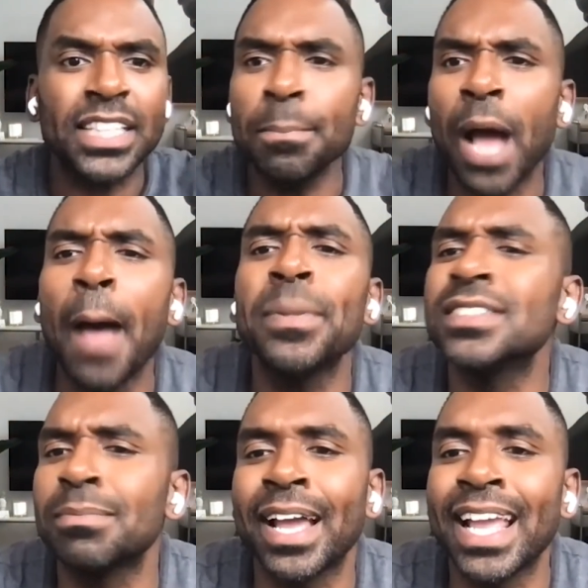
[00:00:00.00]
pop
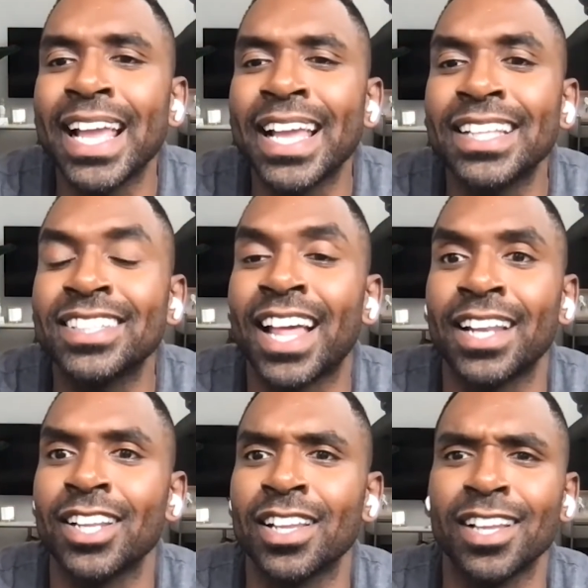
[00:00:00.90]
into my
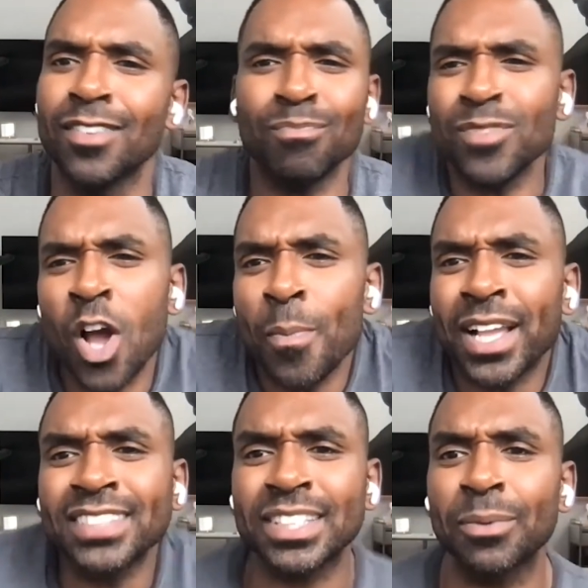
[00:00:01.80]
head. No,
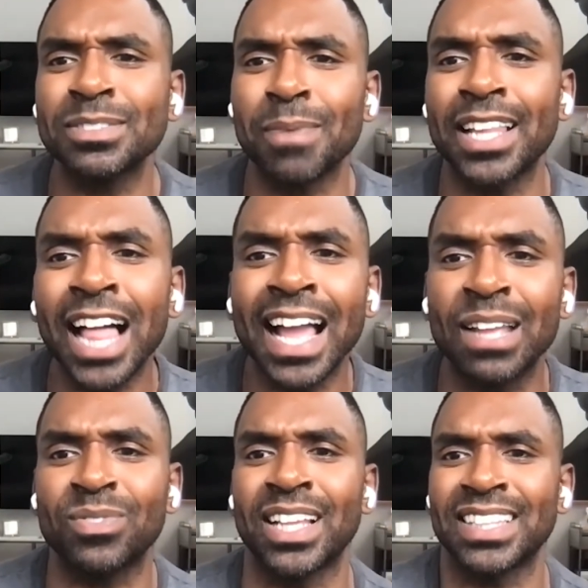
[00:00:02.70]
because it was my
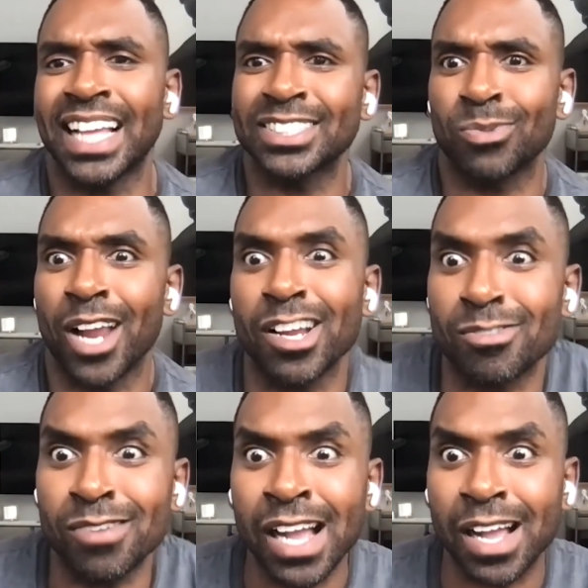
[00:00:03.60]
life. That's where I
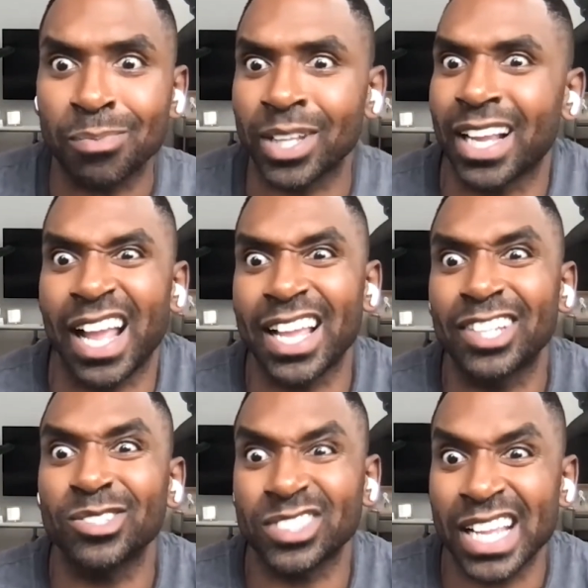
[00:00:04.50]
grew up. I
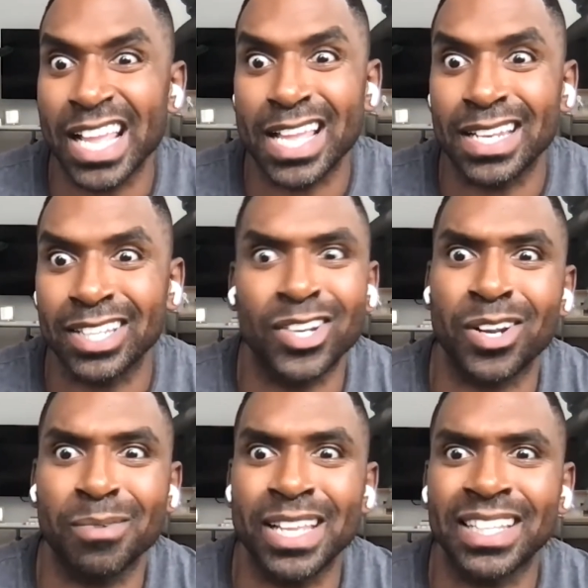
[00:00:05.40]
understand. You know
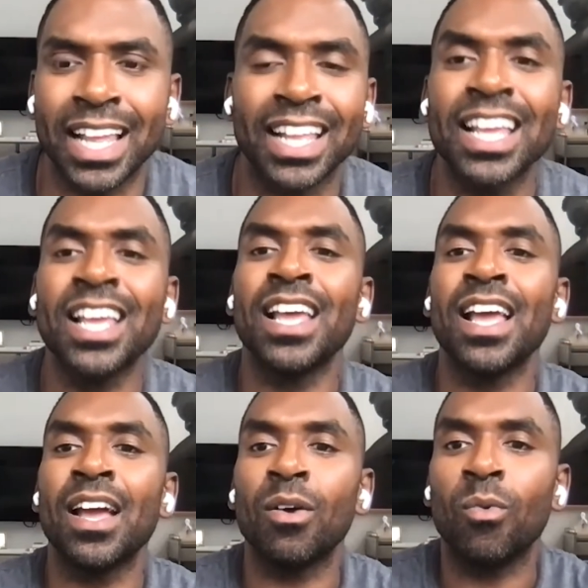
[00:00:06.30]
what I mean?
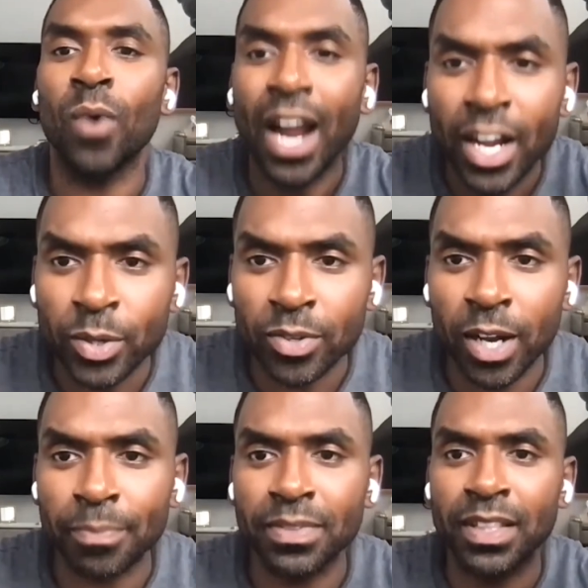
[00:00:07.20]
Where I grew
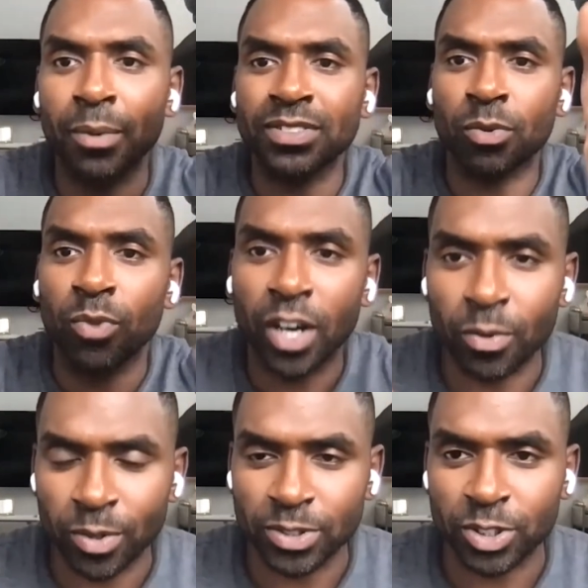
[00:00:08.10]
up, there was a
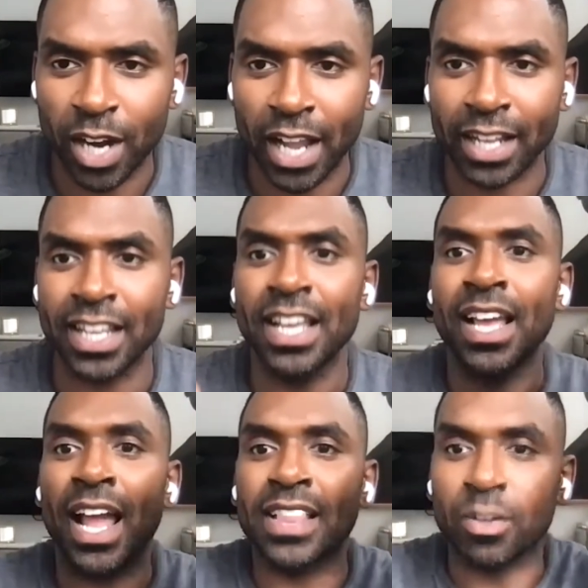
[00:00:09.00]
railroad track,
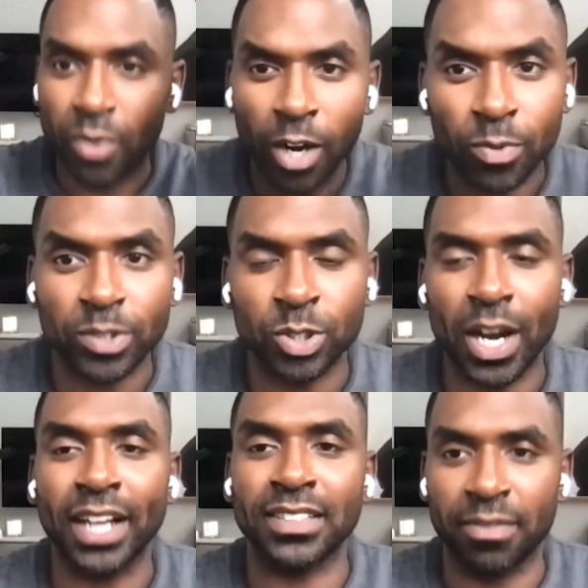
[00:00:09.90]
and the railroad
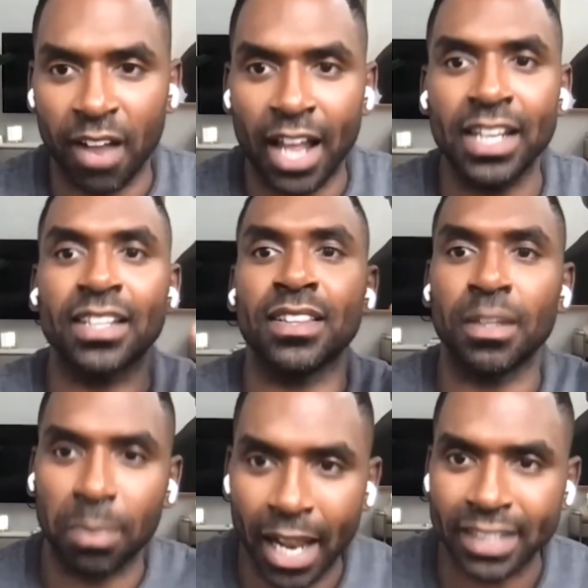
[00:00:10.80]
track divided
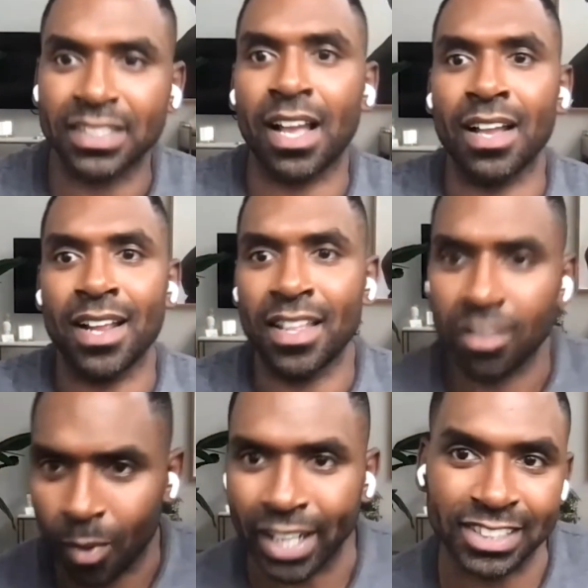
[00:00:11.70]
the Black side
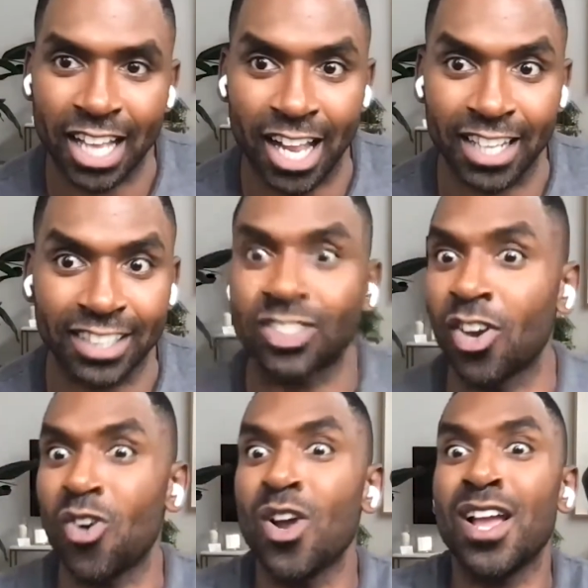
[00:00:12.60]
and the white side.
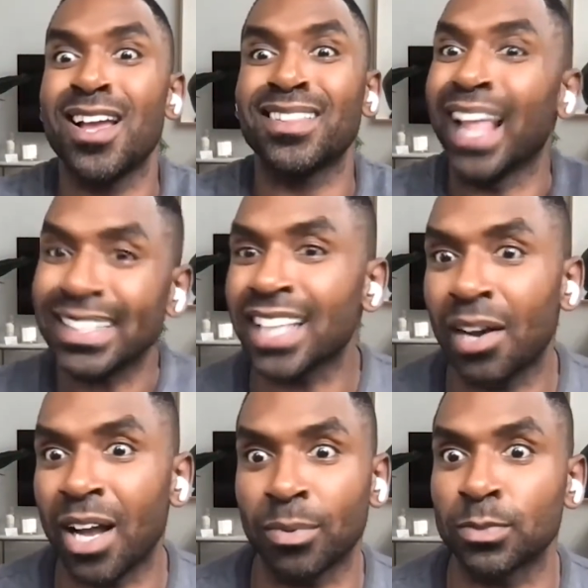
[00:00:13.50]
So that's
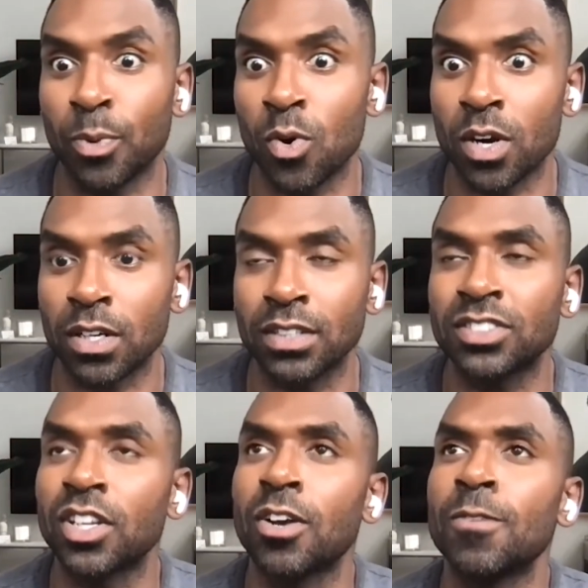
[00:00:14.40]
how I was born.
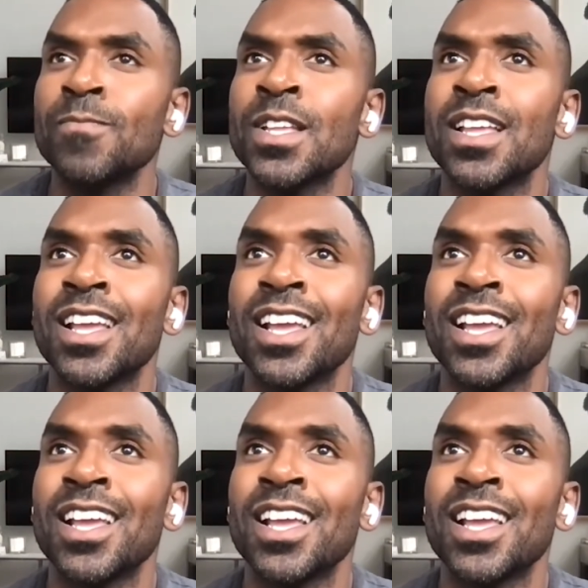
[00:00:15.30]
So